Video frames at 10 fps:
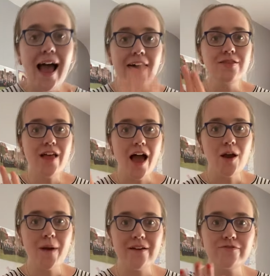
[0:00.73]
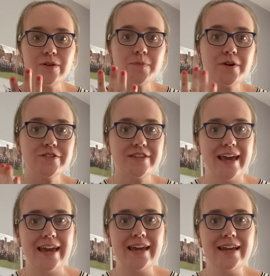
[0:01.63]
Hello
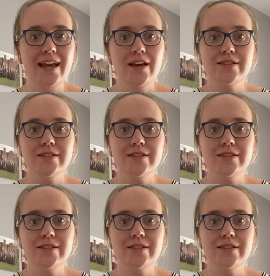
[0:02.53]
everybody.